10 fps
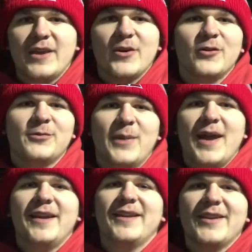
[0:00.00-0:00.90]
Hey, Coach
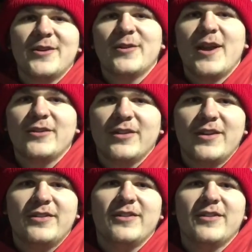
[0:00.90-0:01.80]
Pat.
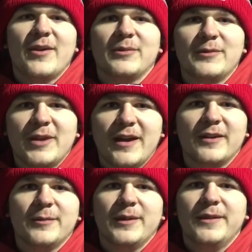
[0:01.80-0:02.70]
congratulations on
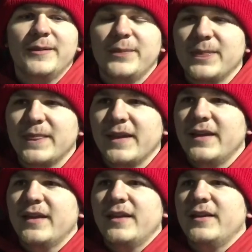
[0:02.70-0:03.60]
retirement.
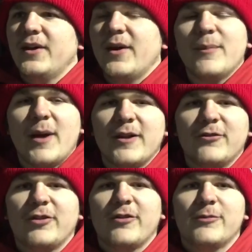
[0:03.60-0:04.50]
You know, I'm
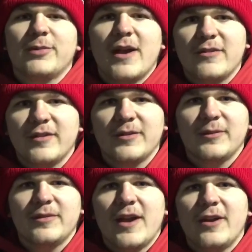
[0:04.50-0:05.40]
honestly surprised you didn't
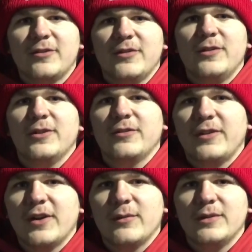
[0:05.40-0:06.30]
retire two years
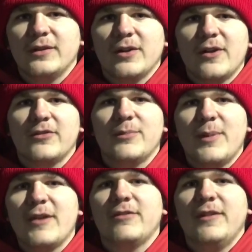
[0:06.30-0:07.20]
ago when you lost the
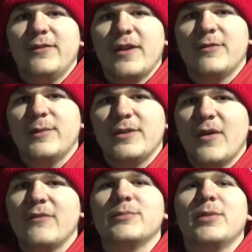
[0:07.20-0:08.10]
best defenseman to
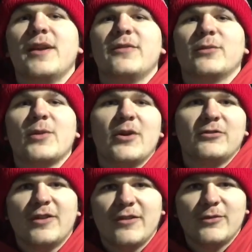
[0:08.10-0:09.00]
ever play for
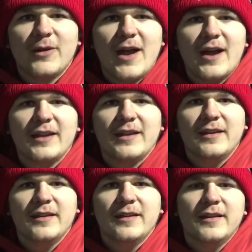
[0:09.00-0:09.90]
Walsh Jesuit
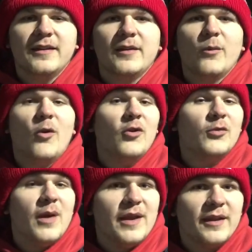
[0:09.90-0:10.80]
hockey. Award
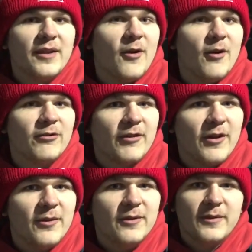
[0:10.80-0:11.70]
winning,
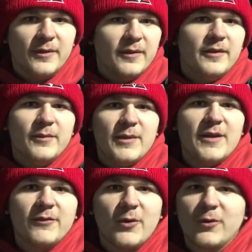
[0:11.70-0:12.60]
also.
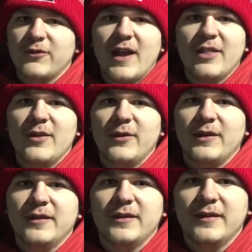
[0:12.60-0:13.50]
Me, of course, not
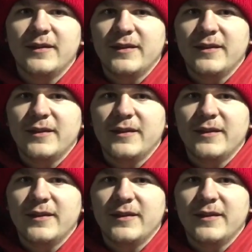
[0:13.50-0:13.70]
Logan.